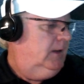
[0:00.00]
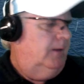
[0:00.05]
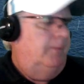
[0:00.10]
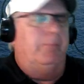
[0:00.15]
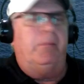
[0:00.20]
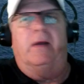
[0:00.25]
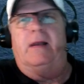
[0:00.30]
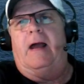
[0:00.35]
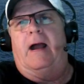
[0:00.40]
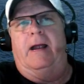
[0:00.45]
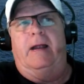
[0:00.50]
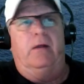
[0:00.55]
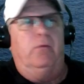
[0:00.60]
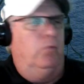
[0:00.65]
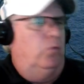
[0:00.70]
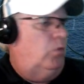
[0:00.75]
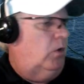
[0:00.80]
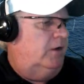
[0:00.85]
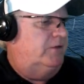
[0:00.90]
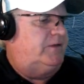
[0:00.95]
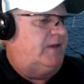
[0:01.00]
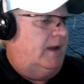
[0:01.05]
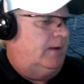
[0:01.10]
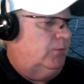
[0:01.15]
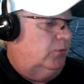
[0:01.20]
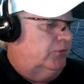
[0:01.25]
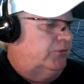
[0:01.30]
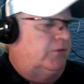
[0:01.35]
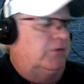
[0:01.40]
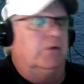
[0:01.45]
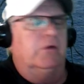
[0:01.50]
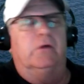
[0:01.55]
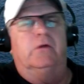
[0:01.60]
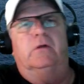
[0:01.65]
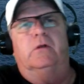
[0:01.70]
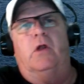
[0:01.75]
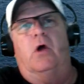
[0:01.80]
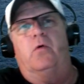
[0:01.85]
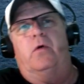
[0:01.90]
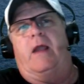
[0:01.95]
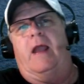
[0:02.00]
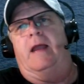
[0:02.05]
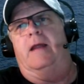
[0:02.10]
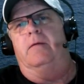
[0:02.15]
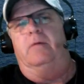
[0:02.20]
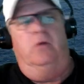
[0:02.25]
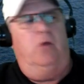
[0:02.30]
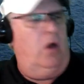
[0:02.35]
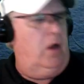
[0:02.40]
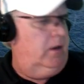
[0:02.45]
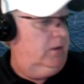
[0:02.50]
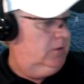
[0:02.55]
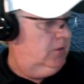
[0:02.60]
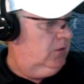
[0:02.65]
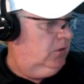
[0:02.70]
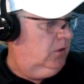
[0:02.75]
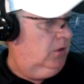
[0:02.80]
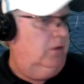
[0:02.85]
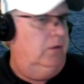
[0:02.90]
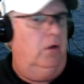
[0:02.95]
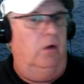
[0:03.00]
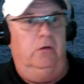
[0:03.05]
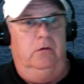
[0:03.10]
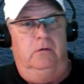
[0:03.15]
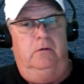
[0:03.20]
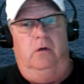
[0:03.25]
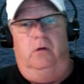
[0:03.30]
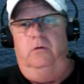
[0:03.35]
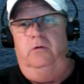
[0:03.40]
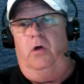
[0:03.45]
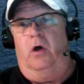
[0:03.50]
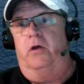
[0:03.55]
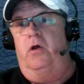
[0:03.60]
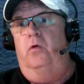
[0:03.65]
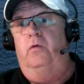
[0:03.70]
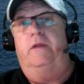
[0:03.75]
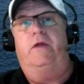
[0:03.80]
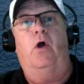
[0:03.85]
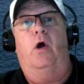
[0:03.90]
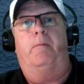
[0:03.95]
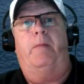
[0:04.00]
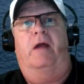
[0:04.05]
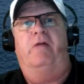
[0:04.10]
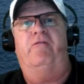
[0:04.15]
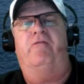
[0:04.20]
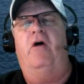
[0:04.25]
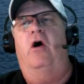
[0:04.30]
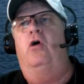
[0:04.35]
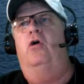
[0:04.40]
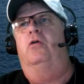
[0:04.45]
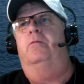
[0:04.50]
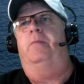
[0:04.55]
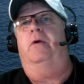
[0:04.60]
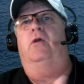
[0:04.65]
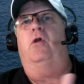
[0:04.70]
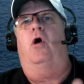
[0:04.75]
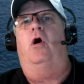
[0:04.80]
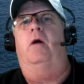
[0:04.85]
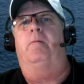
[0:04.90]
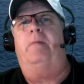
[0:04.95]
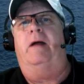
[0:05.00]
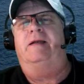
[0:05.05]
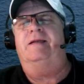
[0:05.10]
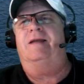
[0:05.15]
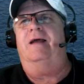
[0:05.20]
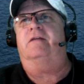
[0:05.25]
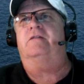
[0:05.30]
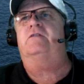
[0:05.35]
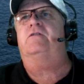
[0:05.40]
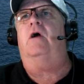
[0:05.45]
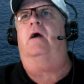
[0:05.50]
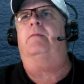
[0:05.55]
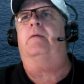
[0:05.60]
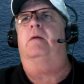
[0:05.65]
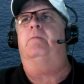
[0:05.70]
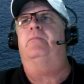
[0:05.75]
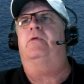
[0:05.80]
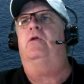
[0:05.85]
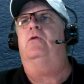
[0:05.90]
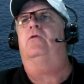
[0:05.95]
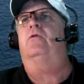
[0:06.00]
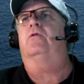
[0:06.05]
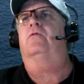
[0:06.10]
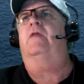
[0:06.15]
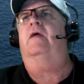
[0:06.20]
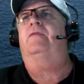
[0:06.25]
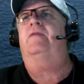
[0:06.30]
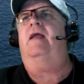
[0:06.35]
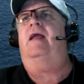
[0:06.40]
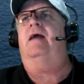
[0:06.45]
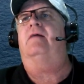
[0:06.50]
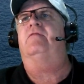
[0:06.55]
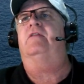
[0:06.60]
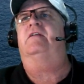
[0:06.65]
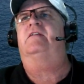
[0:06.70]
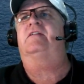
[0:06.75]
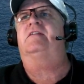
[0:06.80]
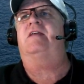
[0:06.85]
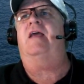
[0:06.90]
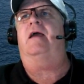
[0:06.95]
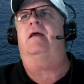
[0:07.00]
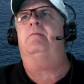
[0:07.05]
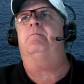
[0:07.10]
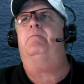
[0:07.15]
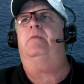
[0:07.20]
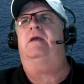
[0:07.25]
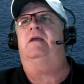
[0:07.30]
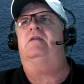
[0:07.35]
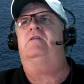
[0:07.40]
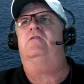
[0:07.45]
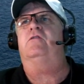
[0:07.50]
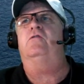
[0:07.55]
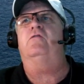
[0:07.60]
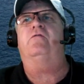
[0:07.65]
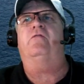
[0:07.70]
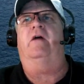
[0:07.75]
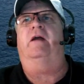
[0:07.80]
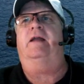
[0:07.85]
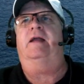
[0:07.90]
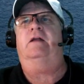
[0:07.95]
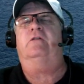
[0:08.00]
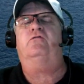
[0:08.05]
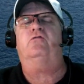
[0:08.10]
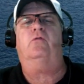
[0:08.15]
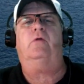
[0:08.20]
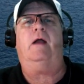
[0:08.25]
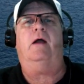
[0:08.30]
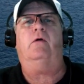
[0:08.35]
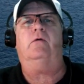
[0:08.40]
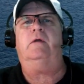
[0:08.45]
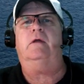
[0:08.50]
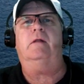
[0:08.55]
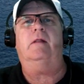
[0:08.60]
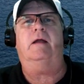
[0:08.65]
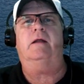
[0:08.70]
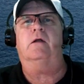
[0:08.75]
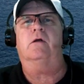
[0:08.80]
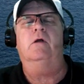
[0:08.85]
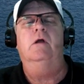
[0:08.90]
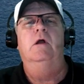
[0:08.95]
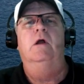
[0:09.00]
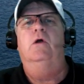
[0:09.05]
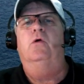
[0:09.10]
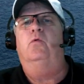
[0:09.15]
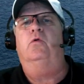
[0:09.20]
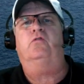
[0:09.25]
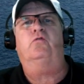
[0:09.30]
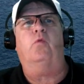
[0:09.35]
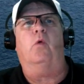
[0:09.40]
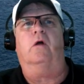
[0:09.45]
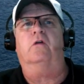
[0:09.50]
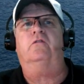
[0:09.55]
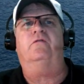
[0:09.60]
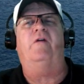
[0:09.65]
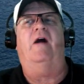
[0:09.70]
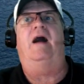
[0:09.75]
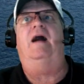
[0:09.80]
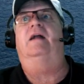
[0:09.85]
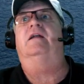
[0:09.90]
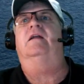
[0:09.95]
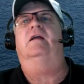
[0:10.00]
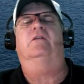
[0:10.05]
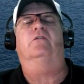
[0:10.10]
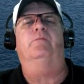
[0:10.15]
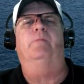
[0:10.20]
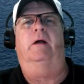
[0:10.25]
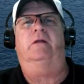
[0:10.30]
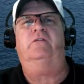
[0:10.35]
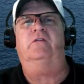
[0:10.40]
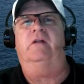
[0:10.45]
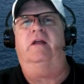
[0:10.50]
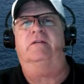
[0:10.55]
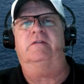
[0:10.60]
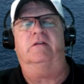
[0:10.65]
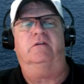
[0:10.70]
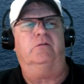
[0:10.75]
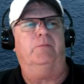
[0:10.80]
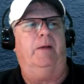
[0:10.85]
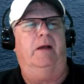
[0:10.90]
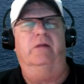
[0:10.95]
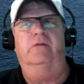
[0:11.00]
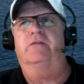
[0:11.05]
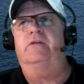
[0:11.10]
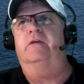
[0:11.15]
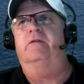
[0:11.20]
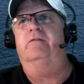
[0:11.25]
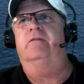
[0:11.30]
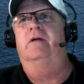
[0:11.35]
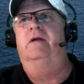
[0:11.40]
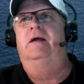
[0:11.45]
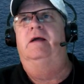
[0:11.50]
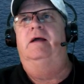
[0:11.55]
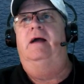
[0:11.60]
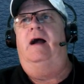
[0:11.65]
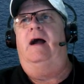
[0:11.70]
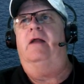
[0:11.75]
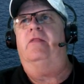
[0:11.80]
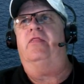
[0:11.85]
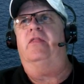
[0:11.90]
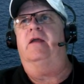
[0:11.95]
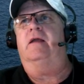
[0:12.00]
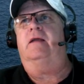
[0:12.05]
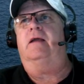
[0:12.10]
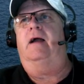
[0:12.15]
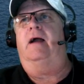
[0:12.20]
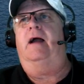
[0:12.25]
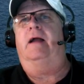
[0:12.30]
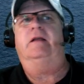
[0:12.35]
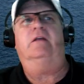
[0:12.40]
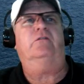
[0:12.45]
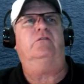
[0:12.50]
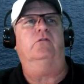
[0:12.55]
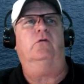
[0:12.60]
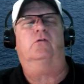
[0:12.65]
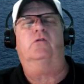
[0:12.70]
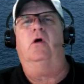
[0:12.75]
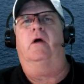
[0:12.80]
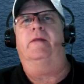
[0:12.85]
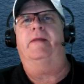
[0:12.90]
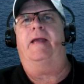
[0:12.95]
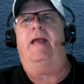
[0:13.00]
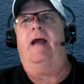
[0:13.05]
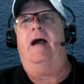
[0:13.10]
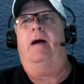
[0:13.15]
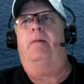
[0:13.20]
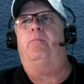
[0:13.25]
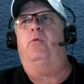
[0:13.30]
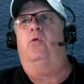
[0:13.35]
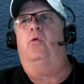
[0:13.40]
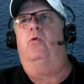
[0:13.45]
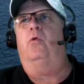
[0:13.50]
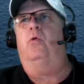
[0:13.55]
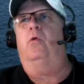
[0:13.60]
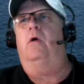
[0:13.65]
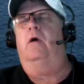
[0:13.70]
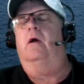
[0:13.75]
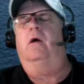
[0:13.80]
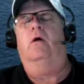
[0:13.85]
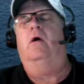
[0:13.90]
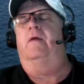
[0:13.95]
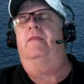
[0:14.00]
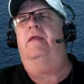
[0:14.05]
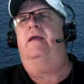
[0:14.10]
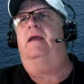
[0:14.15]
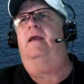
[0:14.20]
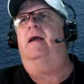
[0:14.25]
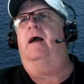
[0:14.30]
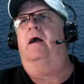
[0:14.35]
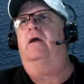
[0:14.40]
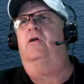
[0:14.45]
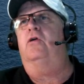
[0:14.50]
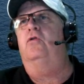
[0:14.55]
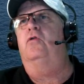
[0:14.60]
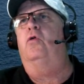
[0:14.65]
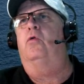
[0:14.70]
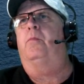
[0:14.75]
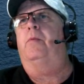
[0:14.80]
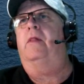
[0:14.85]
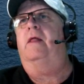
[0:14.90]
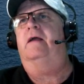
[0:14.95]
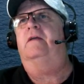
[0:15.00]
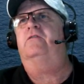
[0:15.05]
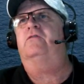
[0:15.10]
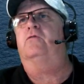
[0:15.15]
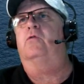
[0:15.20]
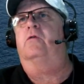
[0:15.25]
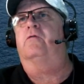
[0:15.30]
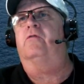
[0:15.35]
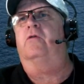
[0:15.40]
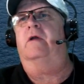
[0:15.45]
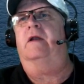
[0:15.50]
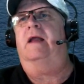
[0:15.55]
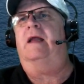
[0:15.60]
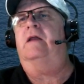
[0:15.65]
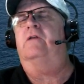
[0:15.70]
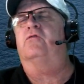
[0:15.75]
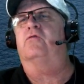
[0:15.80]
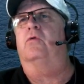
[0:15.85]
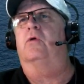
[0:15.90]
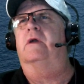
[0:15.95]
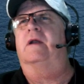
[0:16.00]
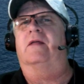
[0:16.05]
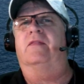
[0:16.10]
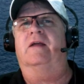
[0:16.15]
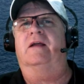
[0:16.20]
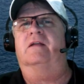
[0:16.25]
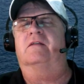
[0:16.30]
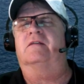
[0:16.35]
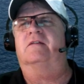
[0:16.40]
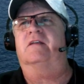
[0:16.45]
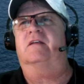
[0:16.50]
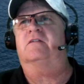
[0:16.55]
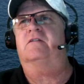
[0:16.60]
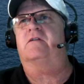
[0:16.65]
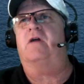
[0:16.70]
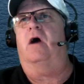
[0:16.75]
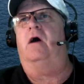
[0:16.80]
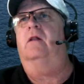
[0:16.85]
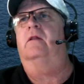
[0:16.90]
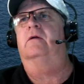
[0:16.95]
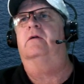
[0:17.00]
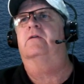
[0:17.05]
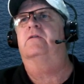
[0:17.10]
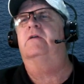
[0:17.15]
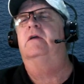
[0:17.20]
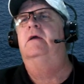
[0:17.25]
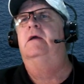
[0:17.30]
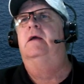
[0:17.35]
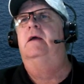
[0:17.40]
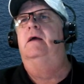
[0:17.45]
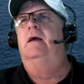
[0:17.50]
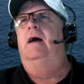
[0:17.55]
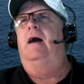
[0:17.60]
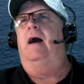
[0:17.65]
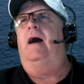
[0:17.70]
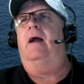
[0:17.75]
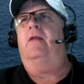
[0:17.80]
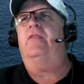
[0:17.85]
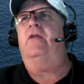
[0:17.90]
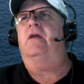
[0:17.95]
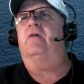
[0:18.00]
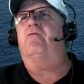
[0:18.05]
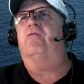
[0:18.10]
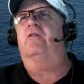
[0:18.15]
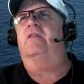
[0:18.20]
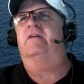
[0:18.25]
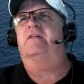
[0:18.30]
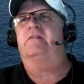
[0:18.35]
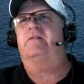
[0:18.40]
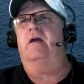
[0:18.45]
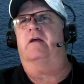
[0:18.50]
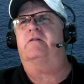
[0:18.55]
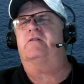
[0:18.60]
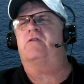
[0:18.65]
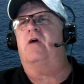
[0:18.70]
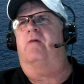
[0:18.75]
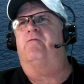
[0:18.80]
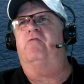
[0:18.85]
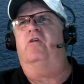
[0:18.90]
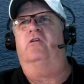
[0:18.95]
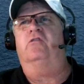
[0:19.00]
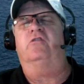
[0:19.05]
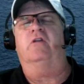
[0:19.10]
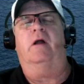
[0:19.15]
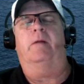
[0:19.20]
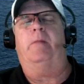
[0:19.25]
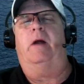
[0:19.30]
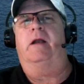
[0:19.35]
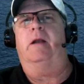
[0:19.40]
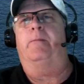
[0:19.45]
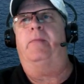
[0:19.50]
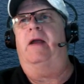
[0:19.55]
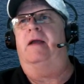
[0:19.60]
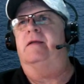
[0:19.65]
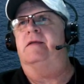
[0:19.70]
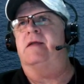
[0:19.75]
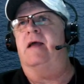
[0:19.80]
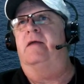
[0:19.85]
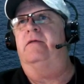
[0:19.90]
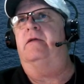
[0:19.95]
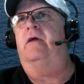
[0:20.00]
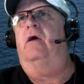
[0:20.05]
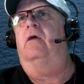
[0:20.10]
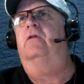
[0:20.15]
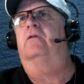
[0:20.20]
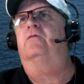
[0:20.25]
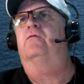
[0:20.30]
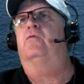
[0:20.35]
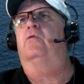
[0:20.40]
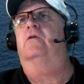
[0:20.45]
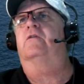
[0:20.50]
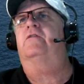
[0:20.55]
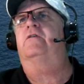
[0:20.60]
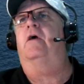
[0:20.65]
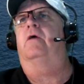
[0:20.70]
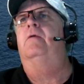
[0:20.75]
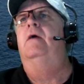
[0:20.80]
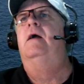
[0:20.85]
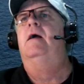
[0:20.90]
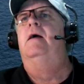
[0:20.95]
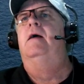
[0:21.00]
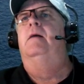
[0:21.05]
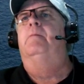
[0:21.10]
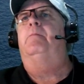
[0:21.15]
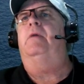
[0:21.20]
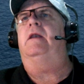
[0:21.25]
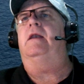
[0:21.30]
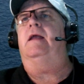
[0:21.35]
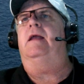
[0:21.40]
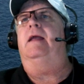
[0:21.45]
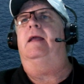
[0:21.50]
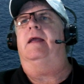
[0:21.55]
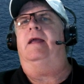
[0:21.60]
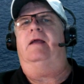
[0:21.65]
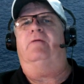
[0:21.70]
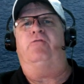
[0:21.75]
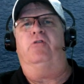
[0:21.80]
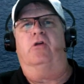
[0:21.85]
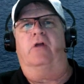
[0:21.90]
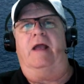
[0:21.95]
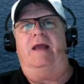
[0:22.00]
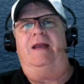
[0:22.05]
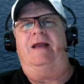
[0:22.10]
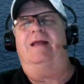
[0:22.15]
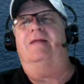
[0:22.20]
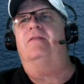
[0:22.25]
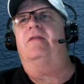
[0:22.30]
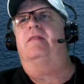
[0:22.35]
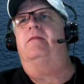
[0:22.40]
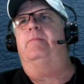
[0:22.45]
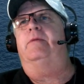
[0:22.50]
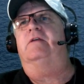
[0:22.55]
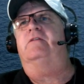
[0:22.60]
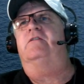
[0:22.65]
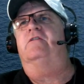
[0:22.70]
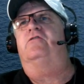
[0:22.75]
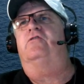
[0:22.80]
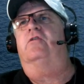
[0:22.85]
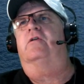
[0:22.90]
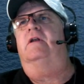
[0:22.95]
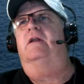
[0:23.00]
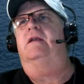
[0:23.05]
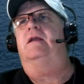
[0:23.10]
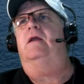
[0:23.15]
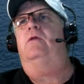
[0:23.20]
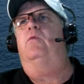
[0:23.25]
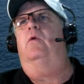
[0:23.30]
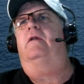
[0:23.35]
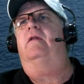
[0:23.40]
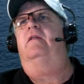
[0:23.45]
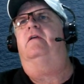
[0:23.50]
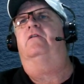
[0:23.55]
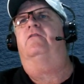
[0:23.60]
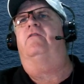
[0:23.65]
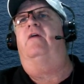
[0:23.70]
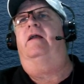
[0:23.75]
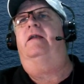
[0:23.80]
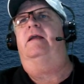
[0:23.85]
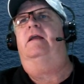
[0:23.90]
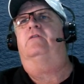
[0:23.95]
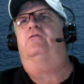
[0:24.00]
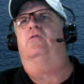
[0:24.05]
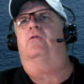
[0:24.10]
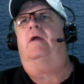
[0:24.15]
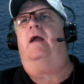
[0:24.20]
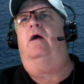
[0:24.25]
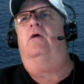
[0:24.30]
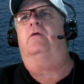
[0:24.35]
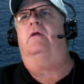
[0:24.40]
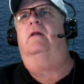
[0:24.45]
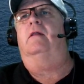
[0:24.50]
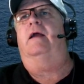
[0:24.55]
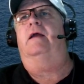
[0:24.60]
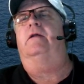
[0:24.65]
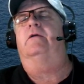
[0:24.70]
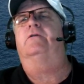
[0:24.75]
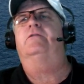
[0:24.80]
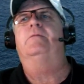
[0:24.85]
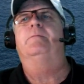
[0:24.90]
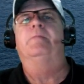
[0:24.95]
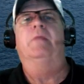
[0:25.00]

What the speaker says: But I was able to locate not only on my phone, but on my desktop computer that they have this 10B2 financial calculator, which works fine. It's much less expensive. I think I just looked on the Apple or on the Google Play Store for an Android. I think it's $6. I think for this desktop version, I might have paid $10 for it. So, but if you're getting into the business, you're going to need one of these financial calculators.